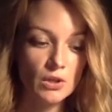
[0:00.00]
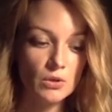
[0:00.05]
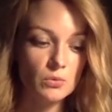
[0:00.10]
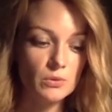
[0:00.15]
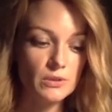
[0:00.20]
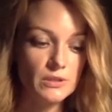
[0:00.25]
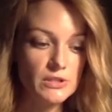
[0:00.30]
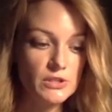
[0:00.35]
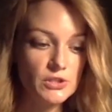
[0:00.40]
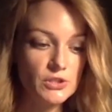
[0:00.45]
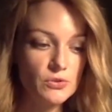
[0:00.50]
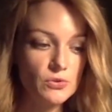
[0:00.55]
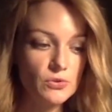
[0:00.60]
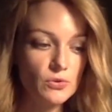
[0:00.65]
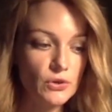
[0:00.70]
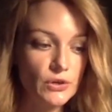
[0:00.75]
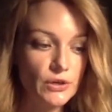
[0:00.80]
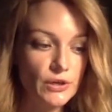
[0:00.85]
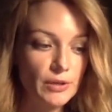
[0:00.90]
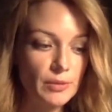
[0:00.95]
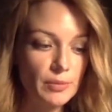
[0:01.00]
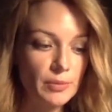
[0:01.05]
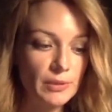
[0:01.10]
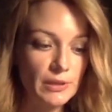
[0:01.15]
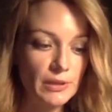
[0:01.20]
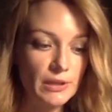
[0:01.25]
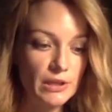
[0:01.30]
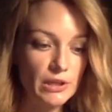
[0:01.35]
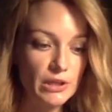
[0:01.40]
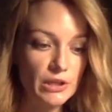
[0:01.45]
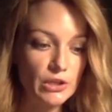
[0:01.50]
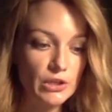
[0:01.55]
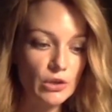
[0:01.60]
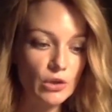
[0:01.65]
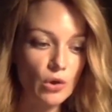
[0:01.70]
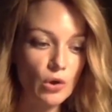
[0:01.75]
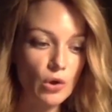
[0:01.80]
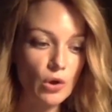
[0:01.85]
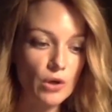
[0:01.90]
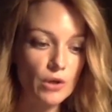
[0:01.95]
What's your opinion
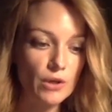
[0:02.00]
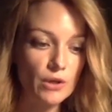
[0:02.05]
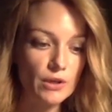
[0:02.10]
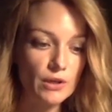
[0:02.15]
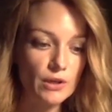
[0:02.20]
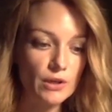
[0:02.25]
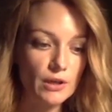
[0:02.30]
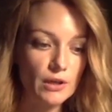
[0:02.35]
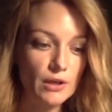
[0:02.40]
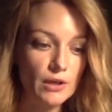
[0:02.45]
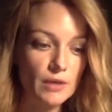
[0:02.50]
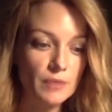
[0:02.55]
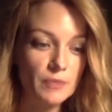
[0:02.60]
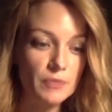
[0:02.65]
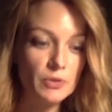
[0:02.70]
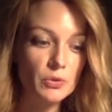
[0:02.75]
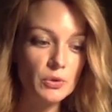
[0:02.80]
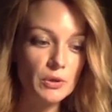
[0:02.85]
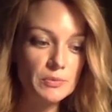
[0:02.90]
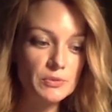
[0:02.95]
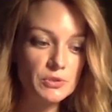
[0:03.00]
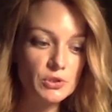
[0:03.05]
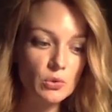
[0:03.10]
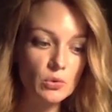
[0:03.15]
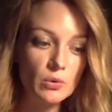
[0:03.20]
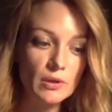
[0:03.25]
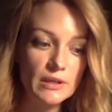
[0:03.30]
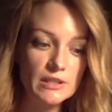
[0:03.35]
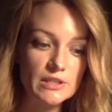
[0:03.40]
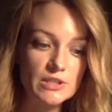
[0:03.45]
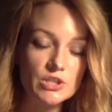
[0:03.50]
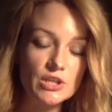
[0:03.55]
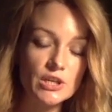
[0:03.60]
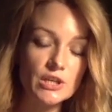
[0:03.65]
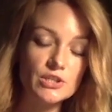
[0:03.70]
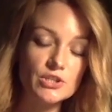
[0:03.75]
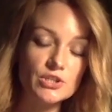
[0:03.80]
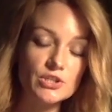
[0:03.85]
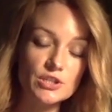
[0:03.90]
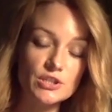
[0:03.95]
on crypto
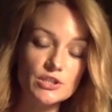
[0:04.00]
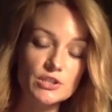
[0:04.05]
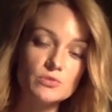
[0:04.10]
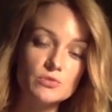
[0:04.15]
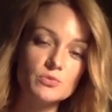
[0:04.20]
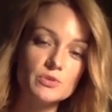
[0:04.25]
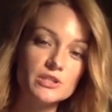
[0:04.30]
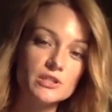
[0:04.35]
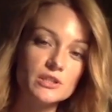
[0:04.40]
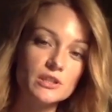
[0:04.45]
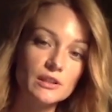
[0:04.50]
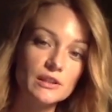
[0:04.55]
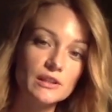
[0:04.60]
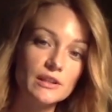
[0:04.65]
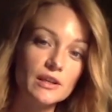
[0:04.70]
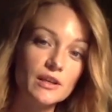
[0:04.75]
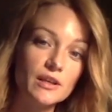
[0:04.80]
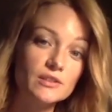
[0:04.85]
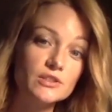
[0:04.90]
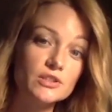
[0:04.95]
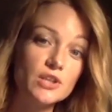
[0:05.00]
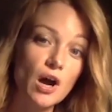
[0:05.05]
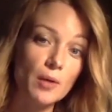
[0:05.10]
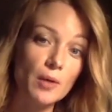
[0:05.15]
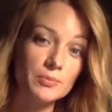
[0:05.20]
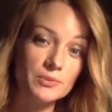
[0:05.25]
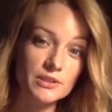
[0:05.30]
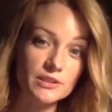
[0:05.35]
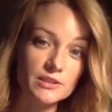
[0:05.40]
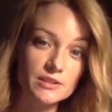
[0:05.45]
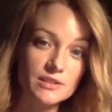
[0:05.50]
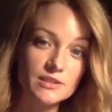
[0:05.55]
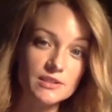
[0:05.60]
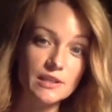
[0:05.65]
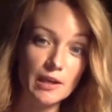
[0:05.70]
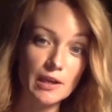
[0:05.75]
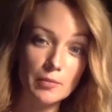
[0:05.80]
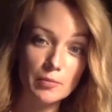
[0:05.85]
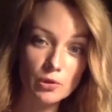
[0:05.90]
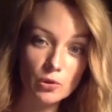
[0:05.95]
exchanges recently adopting
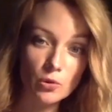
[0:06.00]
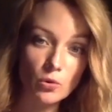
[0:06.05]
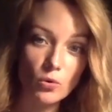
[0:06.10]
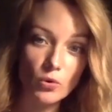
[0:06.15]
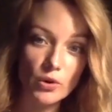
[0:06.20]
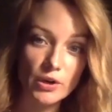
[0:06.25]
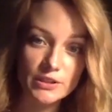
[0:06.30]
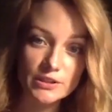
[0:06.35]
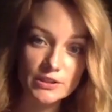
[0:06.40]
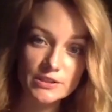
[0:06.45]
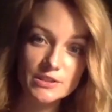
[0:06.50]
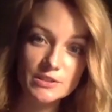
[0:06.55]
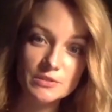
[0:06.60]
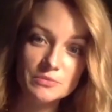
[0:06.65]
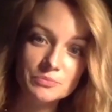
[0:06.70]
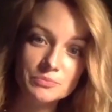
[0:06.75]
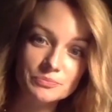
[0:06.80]
stable coins?